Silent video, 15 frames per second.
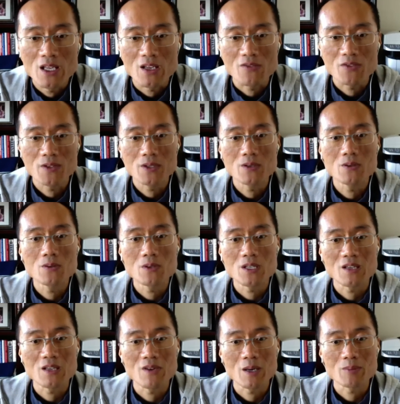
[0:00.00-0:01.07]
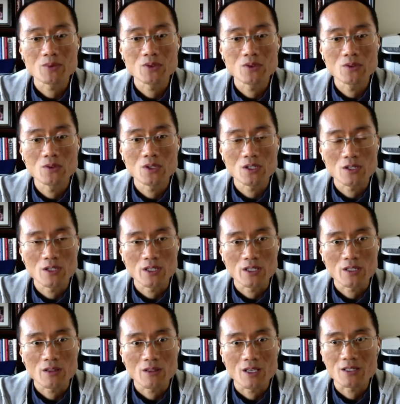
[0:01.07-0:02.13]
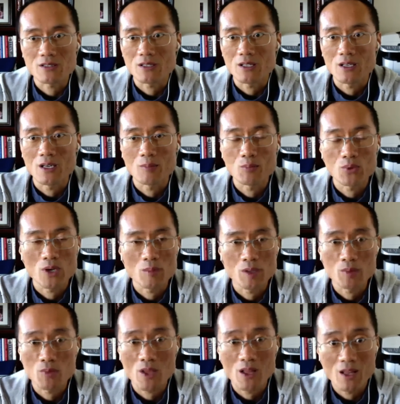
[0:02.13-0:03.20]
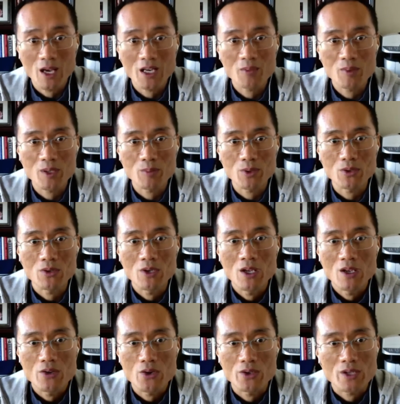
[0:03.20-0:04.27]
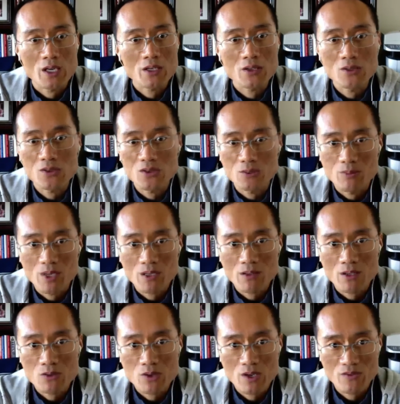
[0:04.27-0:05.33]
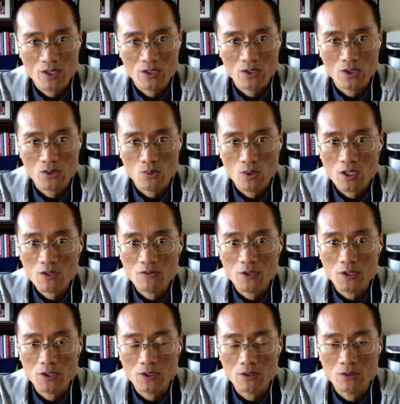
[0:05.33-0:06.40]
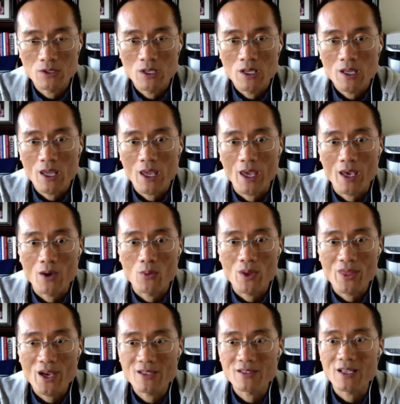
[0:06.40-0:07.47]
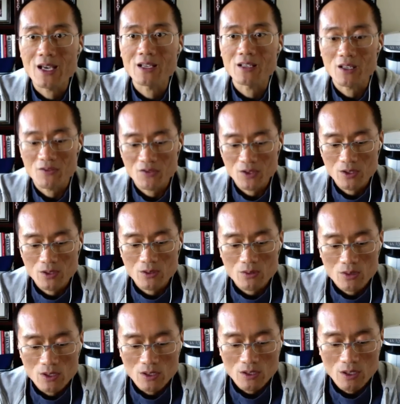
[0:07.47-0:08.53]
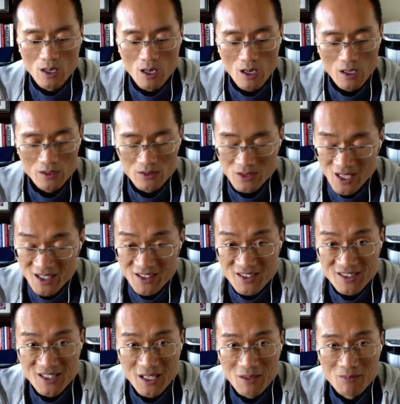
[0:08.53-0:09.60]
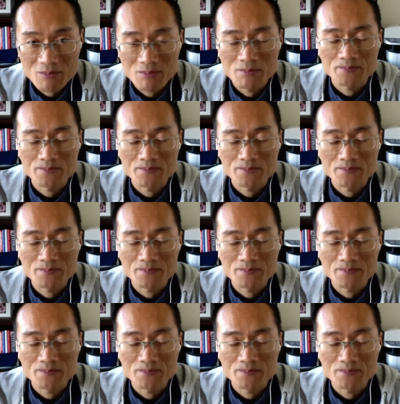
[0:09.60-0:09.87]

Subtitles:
if you give up too early, that's a problem with a lot of people. You're not going to make the traffic source work for you. And with that said, if you take the same